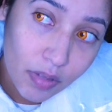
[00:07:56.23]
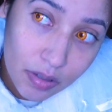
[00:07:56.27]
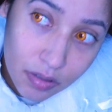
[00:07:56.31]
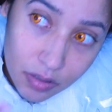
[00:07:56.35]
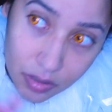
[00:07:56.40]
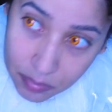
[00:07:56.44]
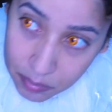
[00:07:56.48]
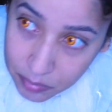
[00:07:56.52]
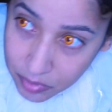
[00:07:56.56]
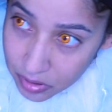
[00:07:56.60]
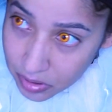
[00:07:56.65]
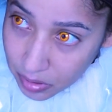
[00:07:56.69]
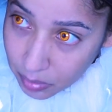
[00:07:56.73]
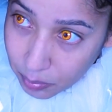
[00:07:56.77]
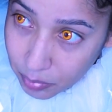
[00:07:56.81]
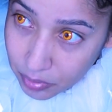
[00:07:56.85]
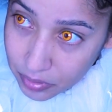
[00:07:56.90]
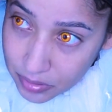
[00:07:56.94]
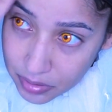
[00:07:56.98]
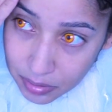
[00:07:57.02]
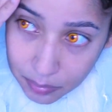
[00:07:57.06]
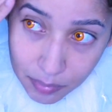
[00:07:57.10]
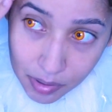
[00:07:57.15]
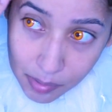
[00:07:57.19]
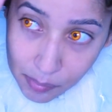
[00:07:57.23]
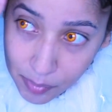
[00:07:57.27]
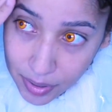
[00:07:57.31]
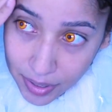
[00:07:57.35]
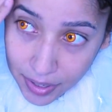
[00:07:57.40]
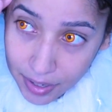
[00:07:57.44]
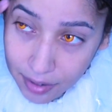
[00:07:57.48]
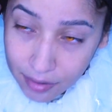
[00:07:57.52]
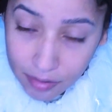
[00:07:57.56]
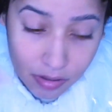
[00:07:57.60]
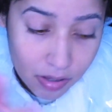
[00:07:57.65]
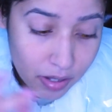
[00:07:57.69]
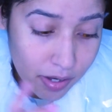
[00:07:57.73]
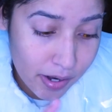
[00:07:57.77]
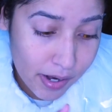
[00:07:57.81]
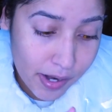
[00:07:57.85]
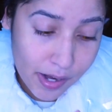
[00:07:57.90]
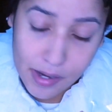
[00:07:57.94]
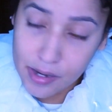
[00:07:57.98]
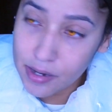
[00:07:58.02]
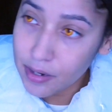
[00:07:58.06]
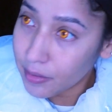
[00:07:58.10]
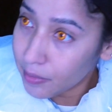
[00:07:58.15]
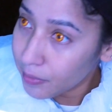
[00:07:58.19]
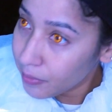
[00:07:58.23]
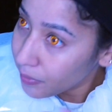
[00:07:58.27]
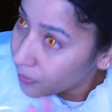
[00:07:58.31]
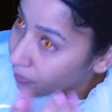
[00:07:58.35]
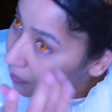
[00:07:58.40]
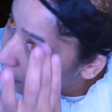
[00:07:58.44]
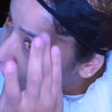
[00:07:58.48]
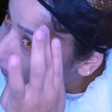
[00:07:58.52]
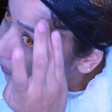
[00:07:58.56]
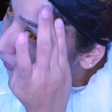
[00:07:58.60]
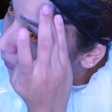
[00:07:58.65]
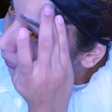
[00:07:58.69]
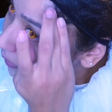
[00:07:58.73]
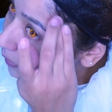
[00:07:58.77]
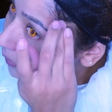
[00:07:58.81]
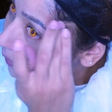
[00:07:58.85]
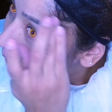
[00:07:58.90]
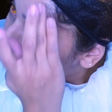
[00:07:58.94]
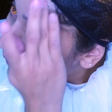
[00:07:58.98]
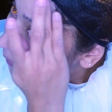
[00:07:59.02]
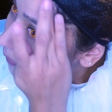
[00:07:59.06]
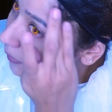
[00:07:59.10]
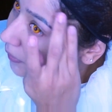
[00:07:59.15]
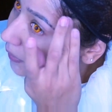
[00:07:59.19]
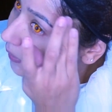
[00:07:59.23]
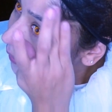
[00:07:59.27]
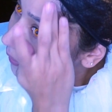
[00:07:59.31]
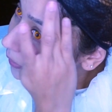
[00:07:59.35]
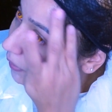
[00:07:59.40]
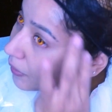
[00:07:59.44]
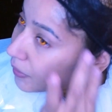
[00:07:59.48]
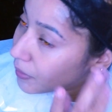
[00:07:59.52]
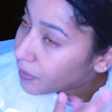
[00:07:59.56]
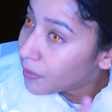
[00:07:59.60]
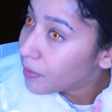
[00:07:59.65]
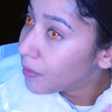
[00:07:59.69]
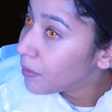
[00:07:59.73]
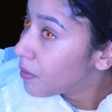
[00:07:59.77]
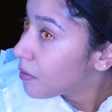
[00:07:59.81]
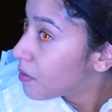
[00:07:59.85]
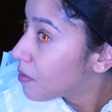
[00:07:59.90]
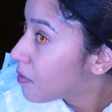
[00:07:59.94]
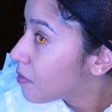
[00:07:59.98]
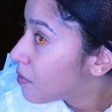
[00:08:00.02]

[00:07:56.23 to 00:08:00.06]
So I'm just going to put some on my hairline here.